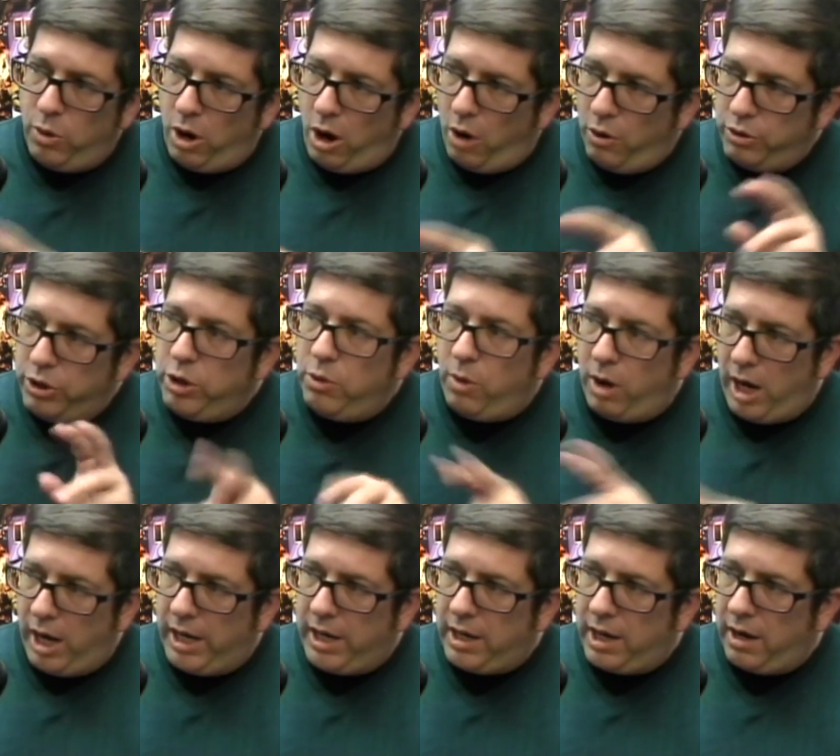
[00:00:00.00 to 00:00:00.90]

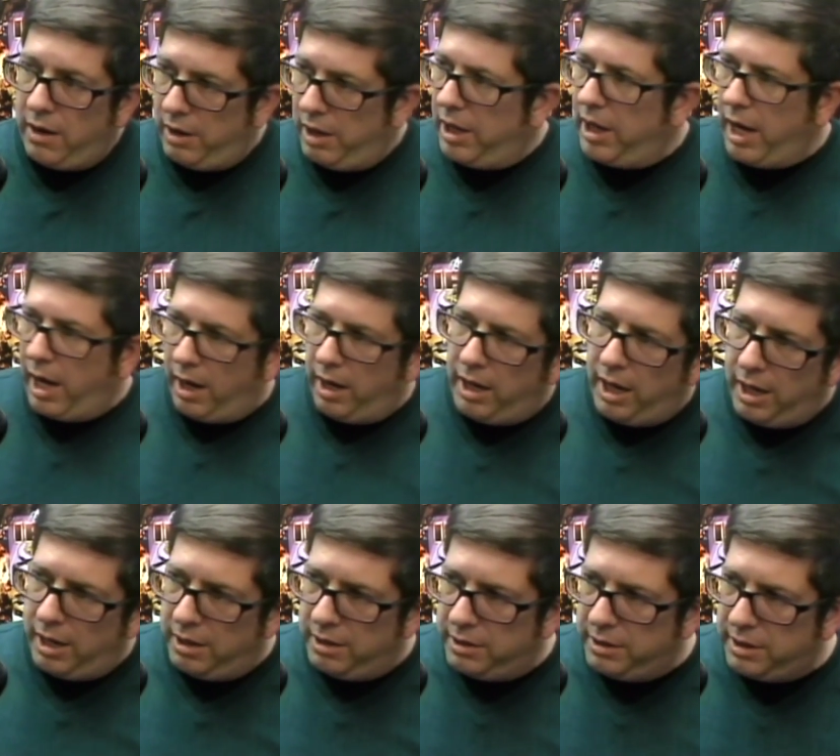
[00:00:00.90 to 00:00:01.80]
OUI.
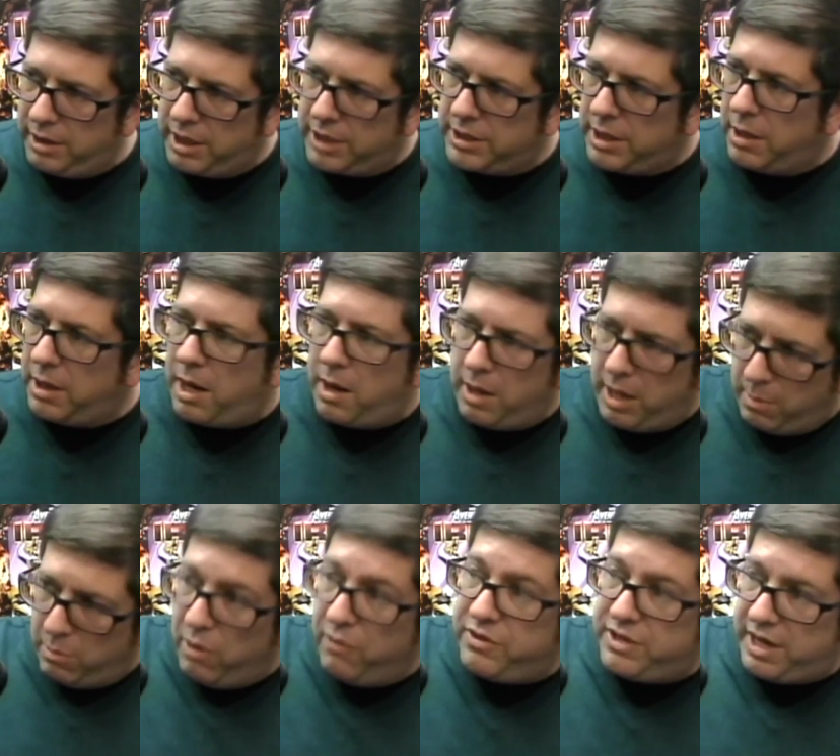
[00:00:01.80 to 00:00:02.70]
Because they
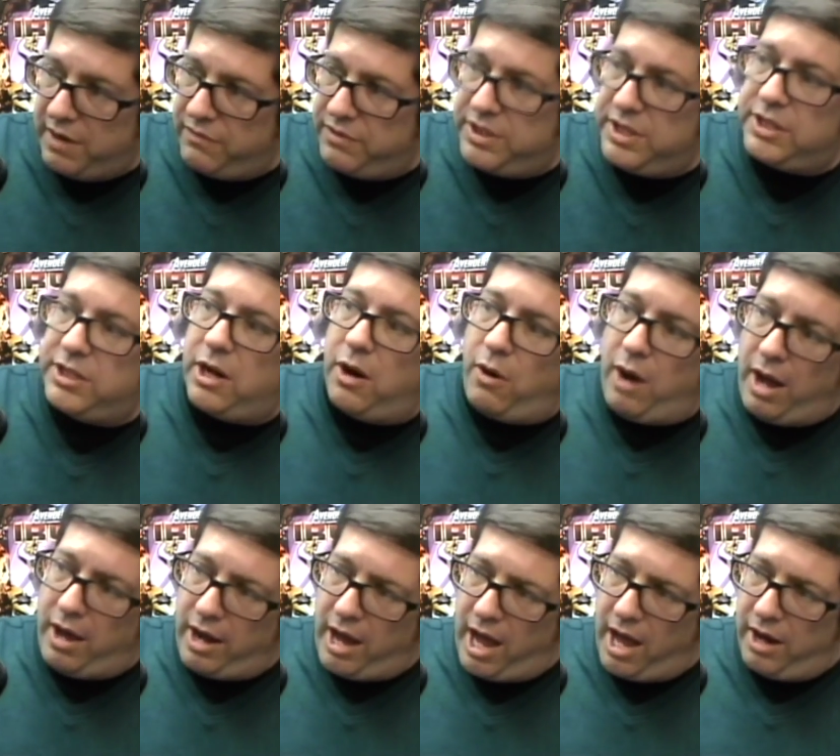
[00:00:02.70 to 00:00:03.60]
moved to San Francisco
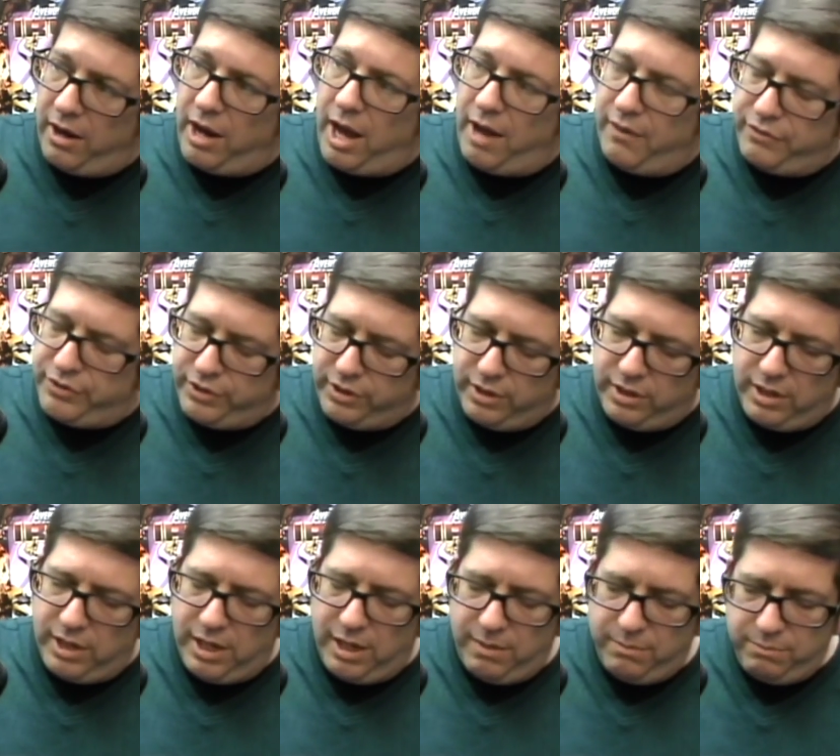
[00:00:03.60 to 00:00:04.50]
out
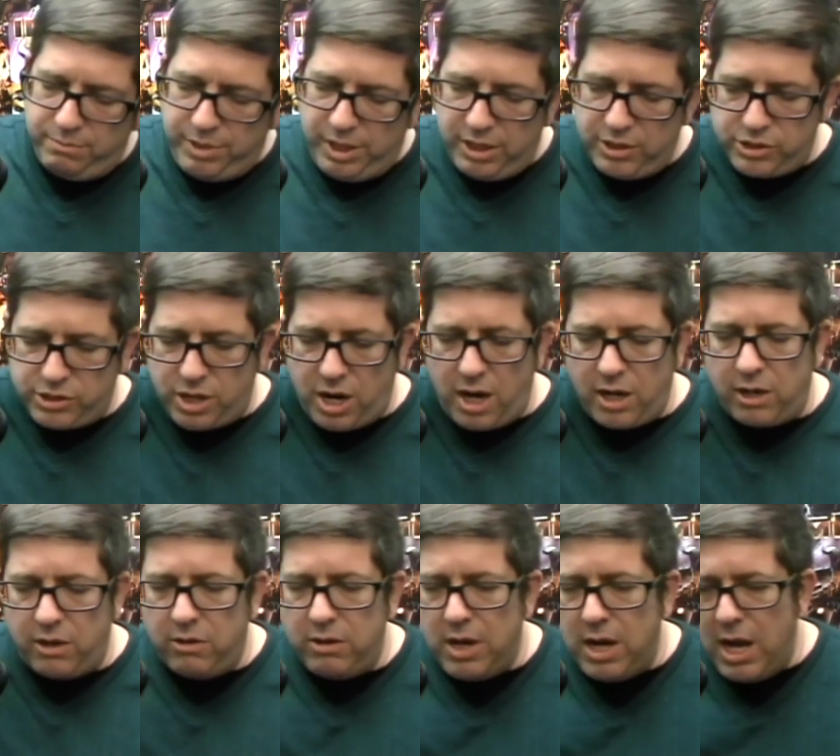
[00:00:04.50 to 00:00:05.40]
after being in
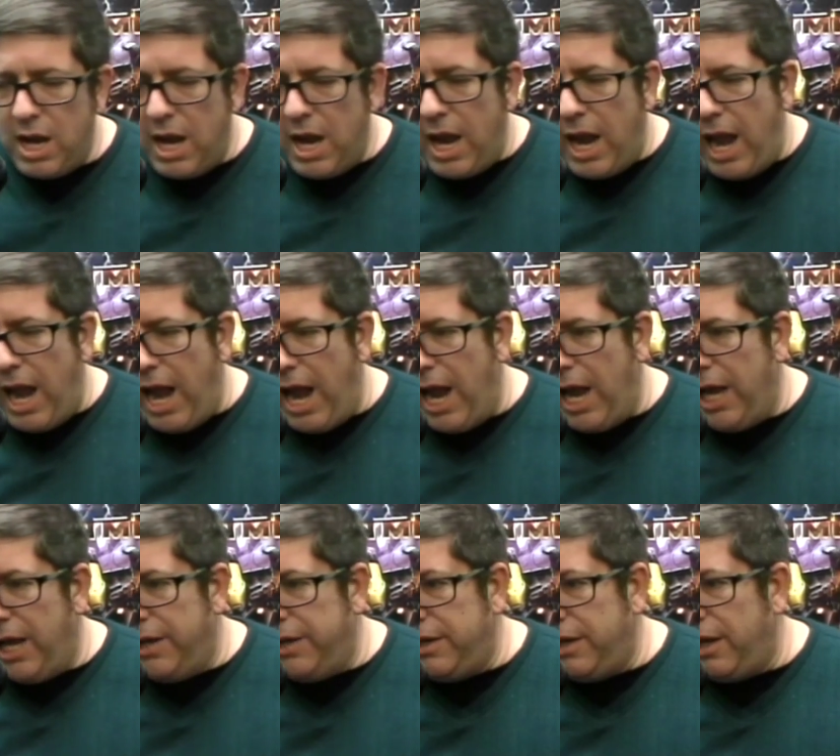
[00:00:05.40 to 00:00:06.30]
Chicago,
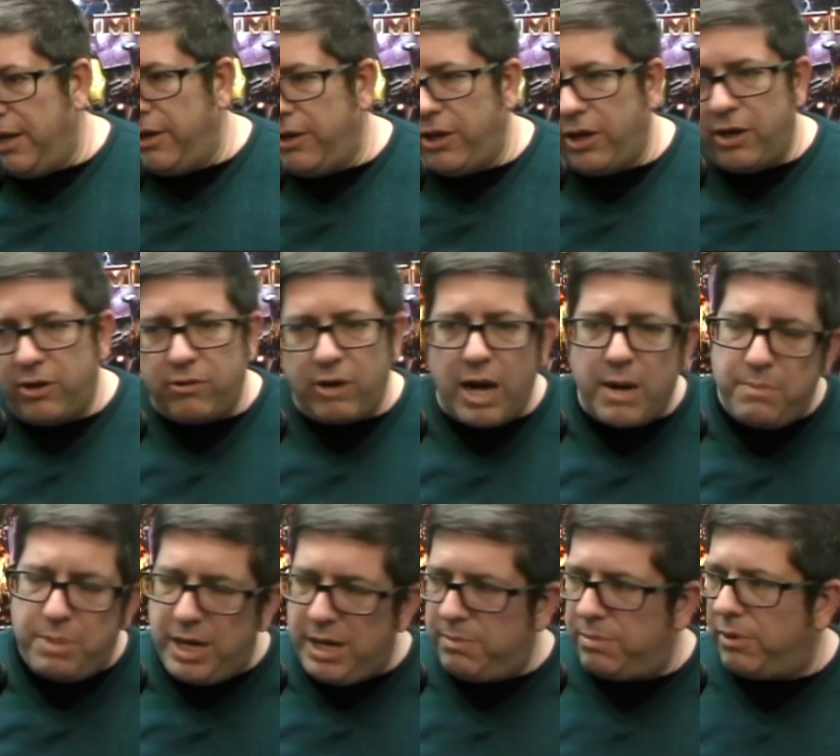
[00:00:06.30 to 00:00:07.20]
and they're great
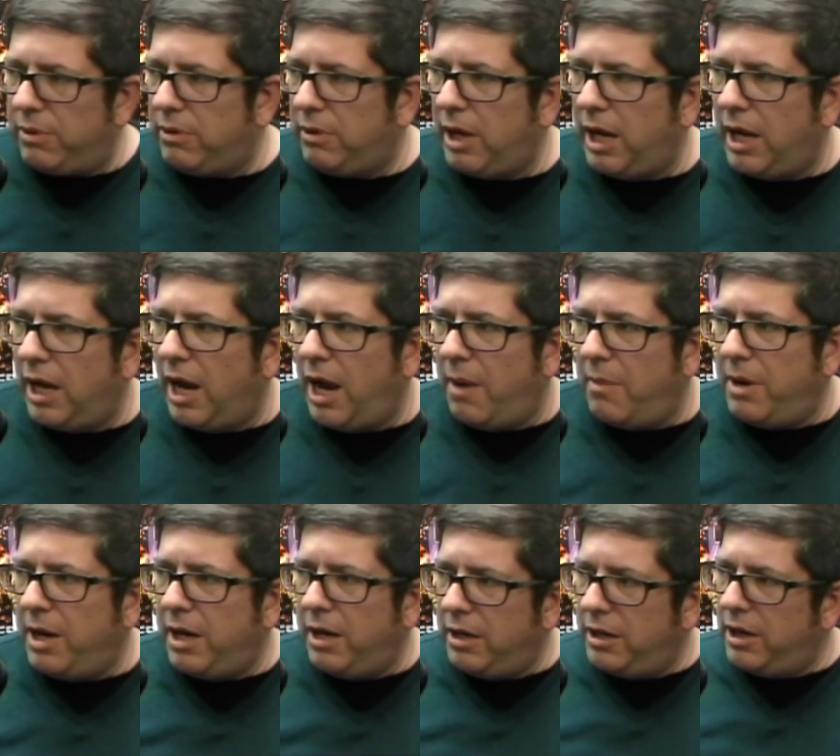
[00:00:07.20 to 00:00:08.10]
people. I
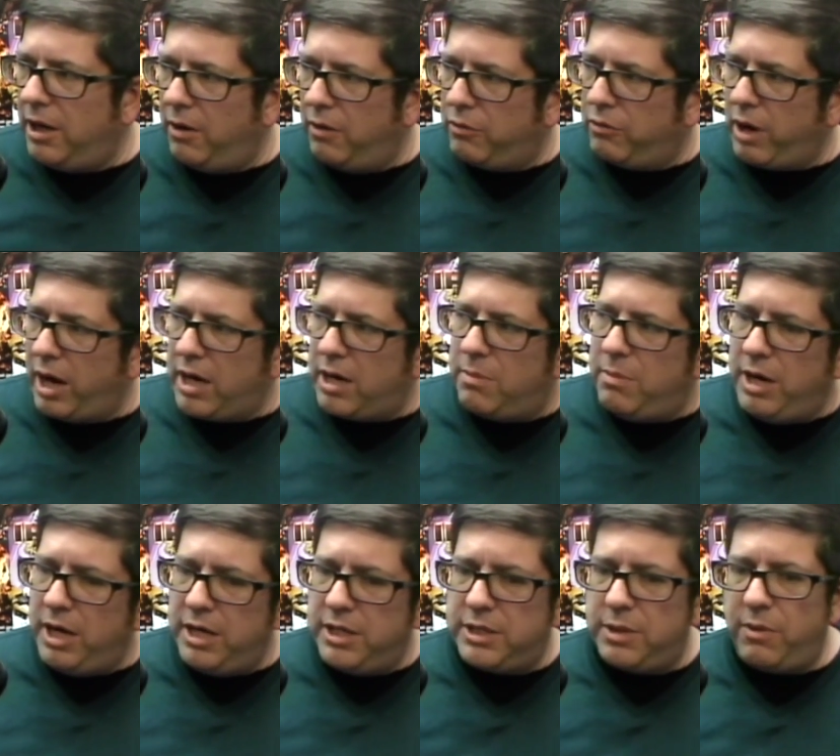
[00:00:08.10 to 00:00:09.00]
mean, great
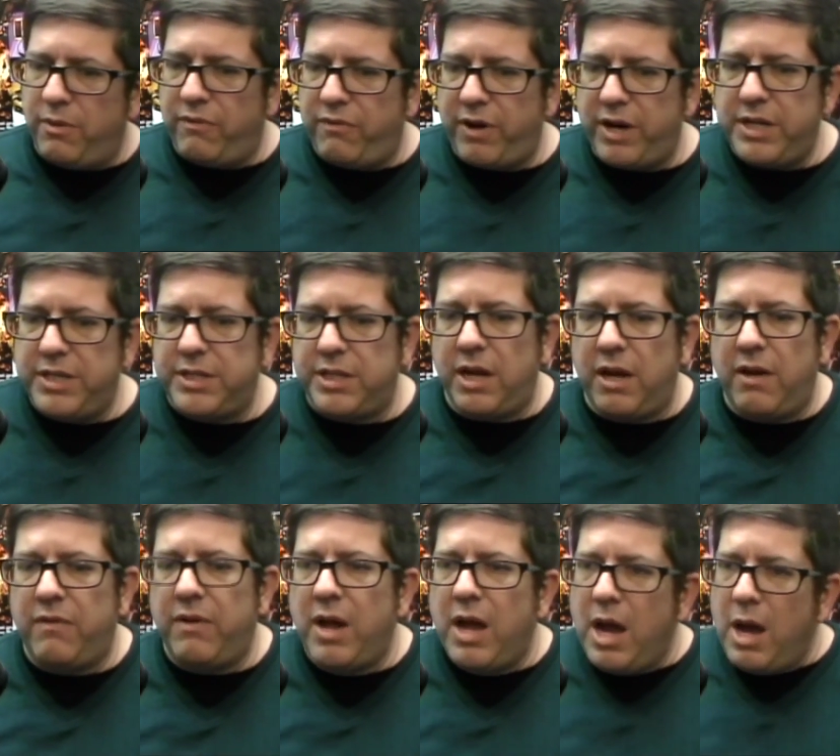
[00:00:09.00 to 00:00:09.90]
comedians. They were funny
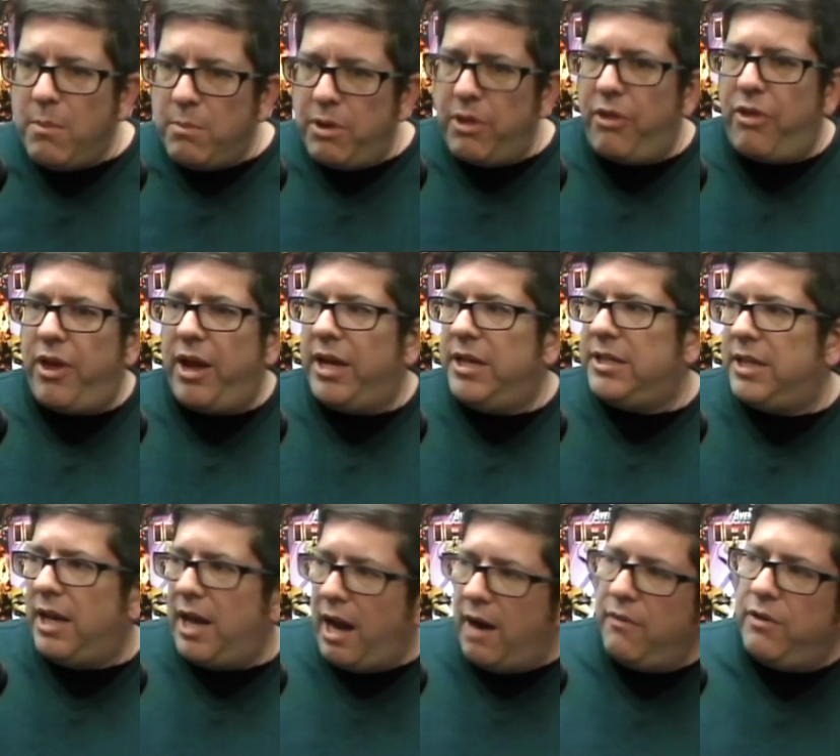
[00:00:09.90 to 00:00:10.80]
stuff. But the thing is,
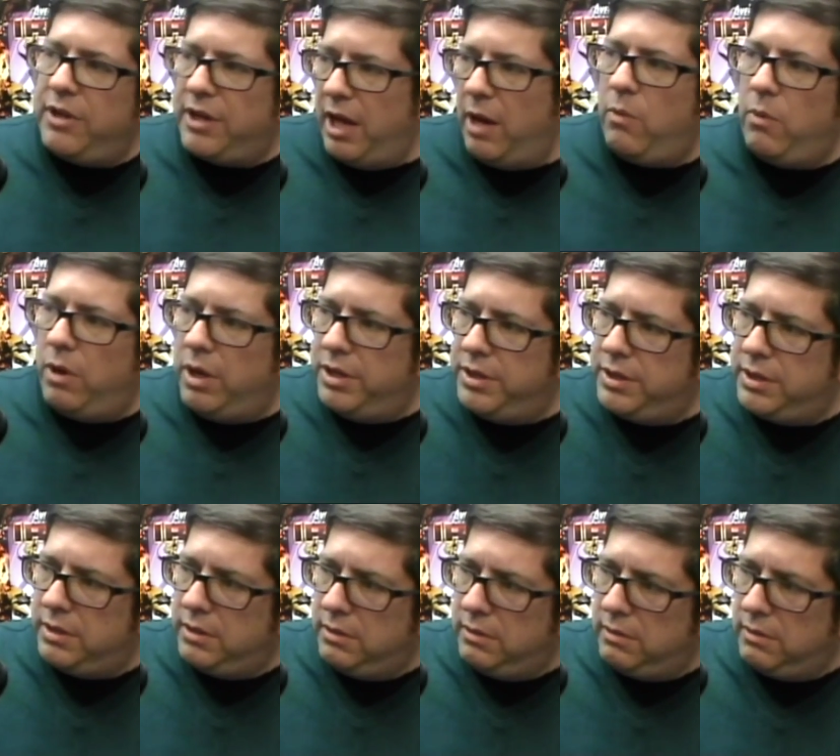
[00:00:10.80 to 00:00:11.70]
then everything was
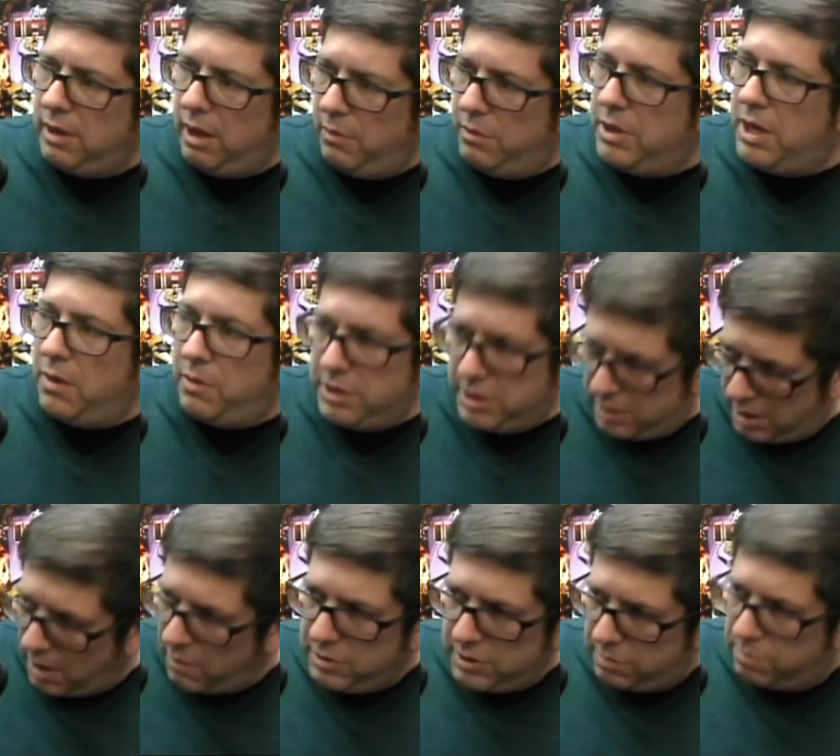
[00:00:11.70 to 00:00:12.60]
it
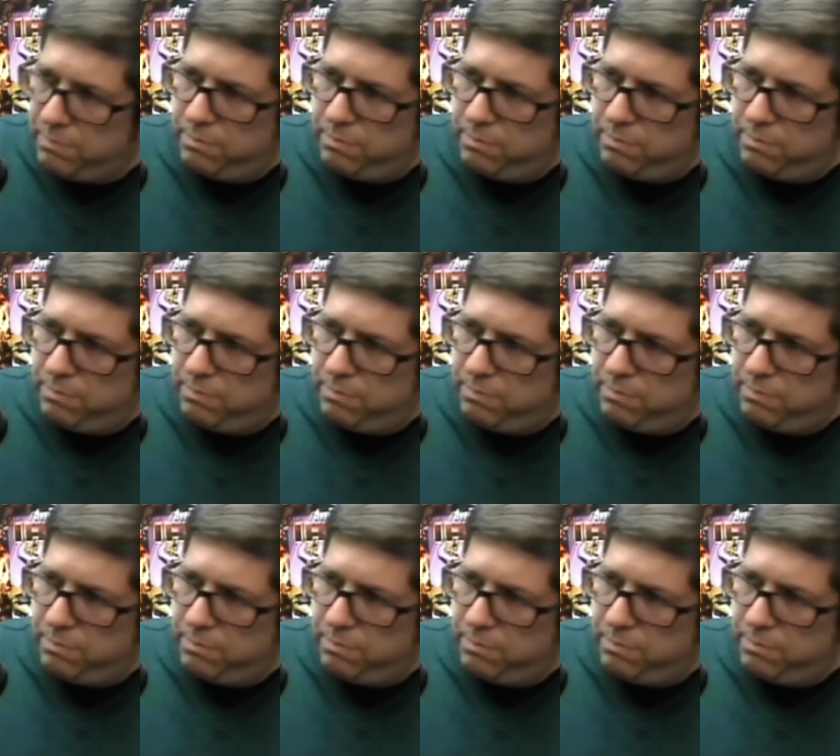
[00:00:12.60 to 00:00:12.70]
was